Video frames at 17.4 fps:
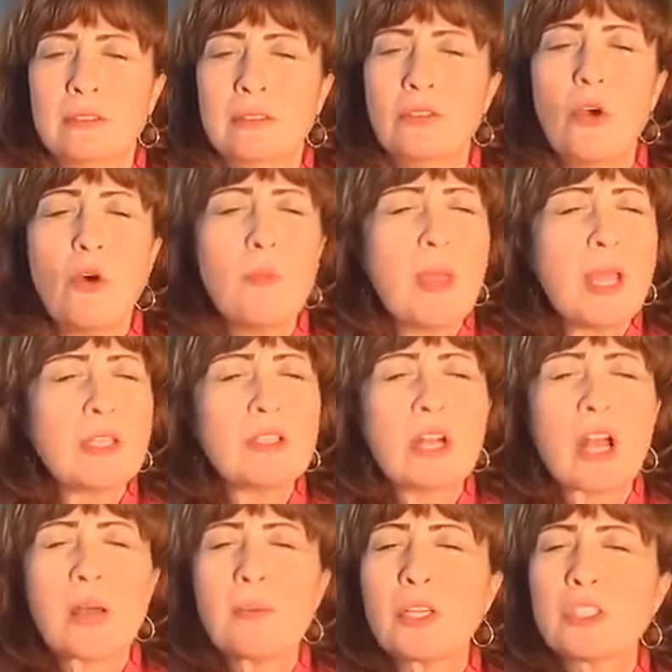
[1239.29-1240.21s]
No matter
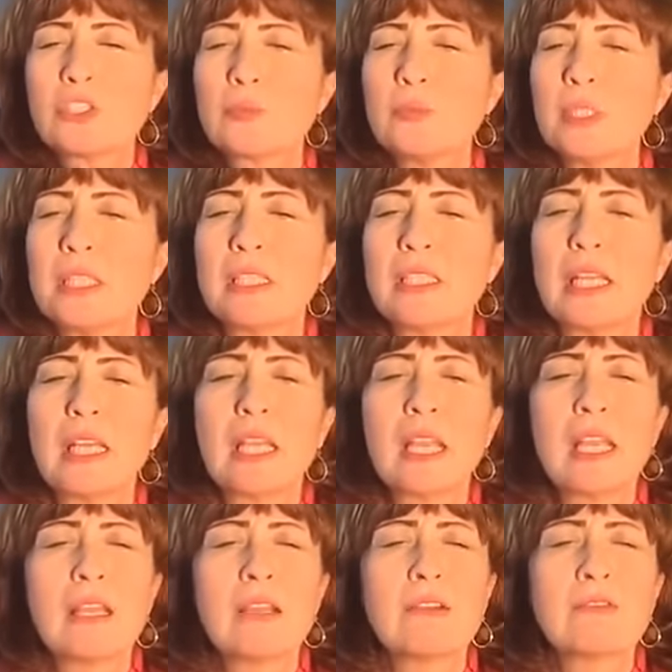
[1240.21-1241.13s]
how much money they
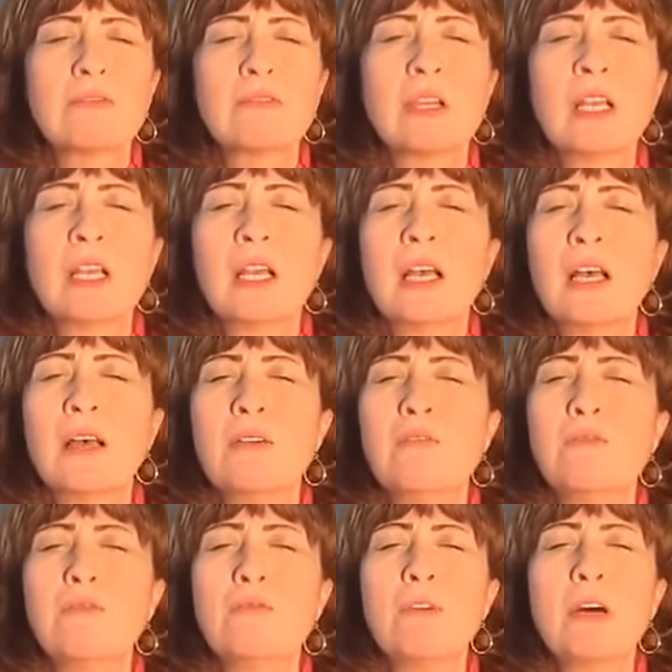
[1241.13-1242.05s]
have,
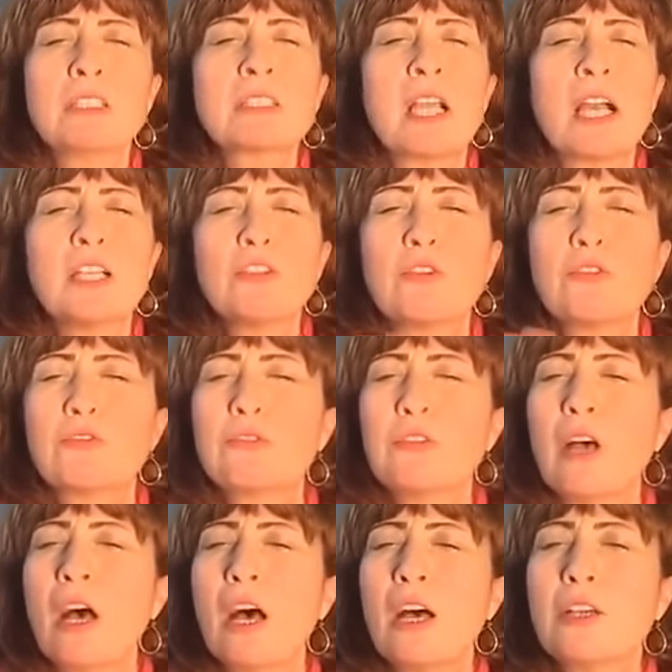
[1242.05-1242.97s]
what kind of
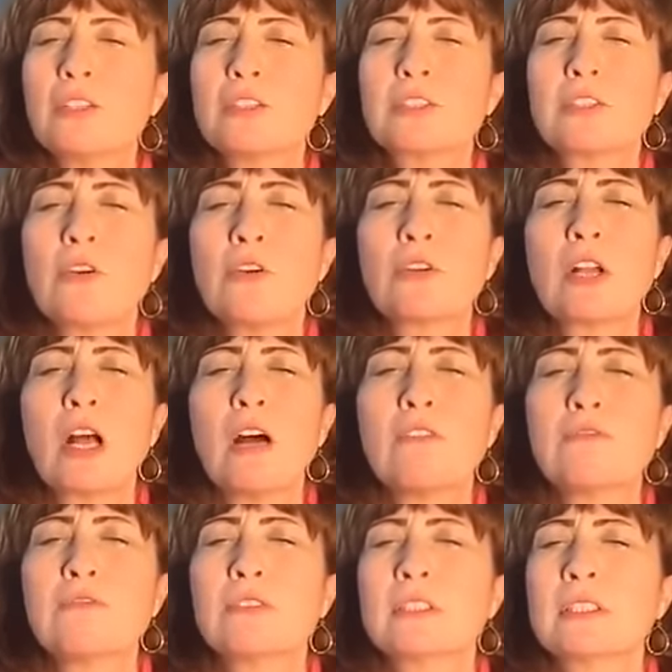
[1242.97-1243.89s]
house or
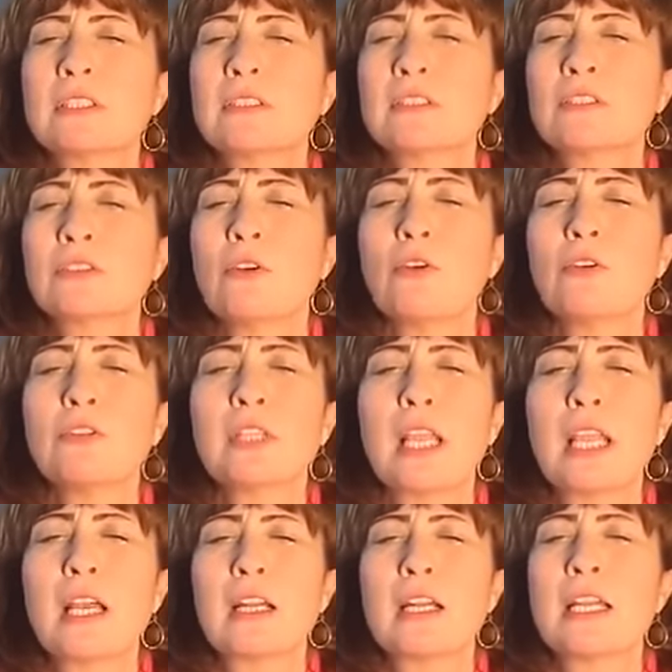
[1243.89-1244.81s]
comfort zone
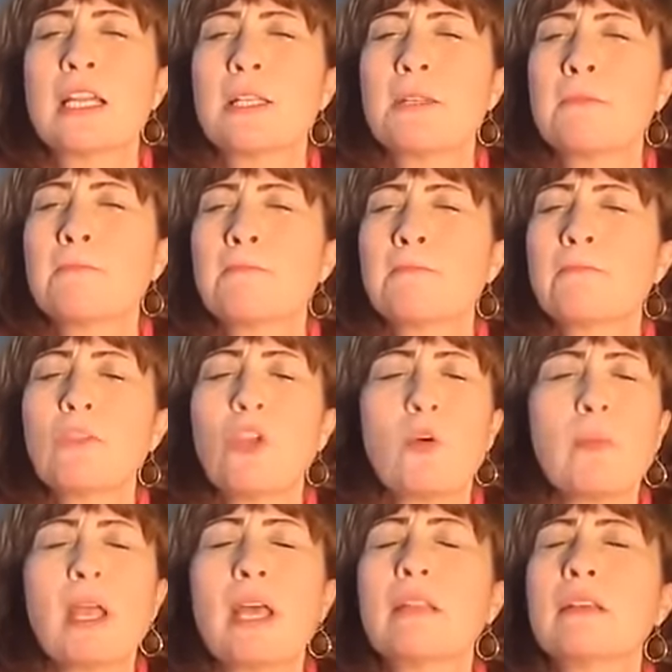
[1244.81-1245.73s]
they are in, no
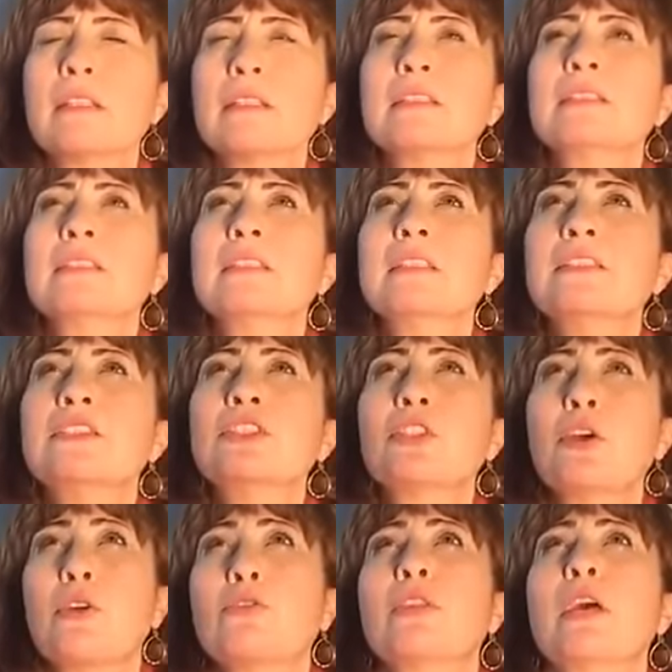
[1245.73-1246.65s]
matter,
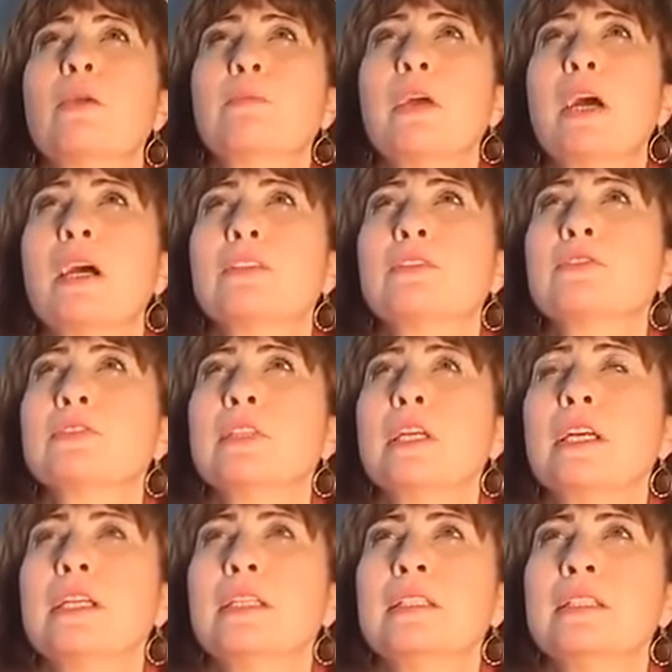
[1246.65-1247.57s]
show them God
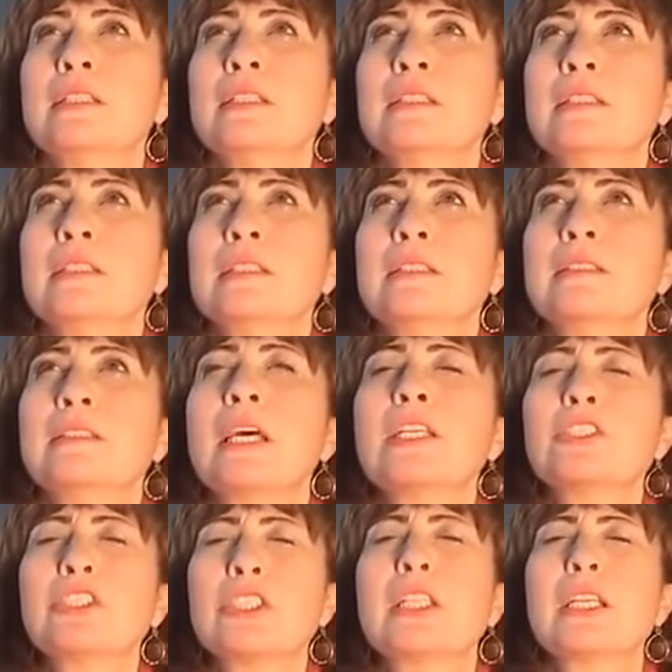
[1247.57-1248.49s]
today.
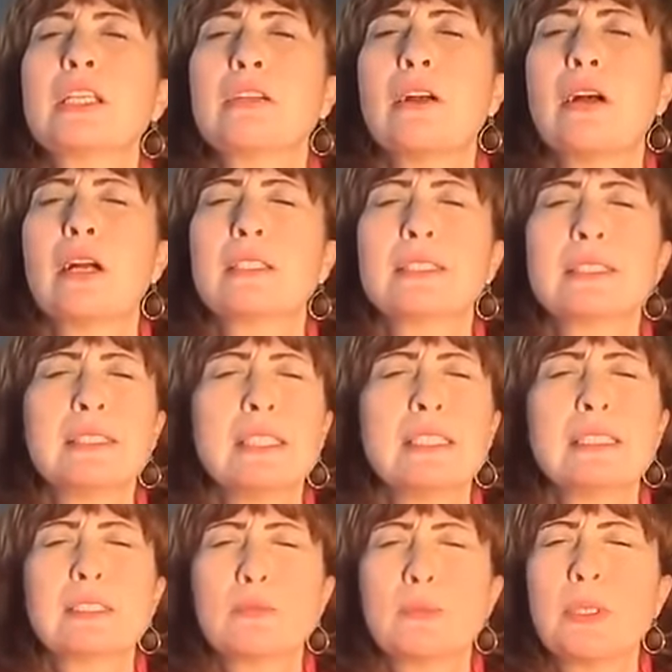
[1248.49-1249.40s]
Touch their hearts in
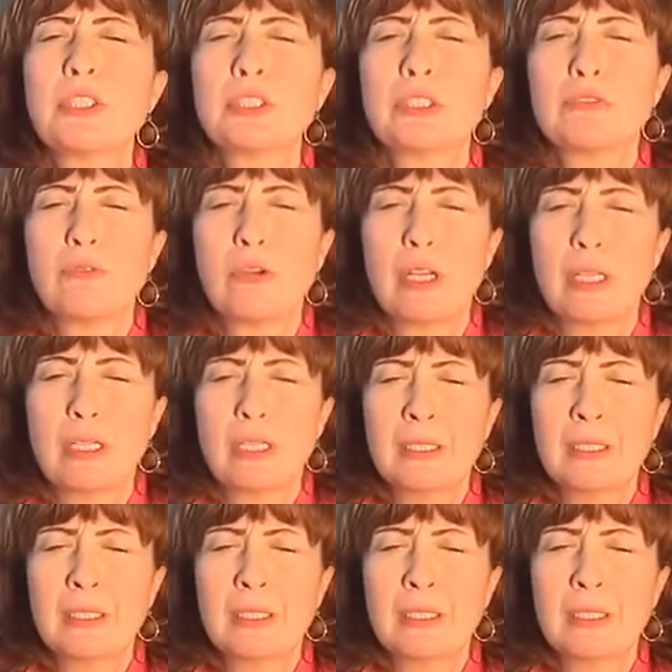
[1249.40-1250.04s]
a special way.